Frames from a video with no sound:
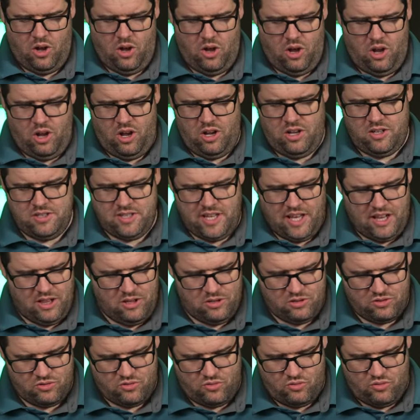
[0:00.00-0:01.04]
oh, that
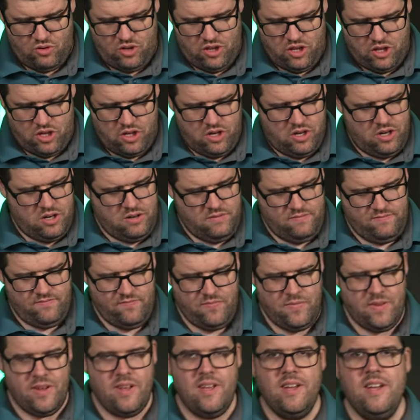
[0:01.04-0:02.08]
looks really good.
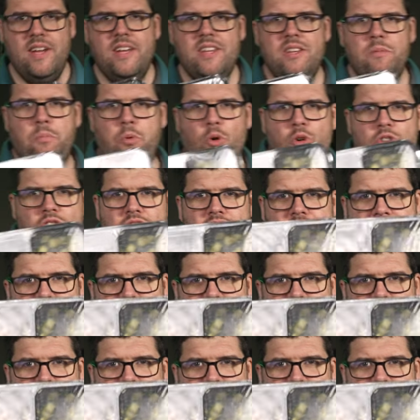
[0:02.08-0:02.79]
The portion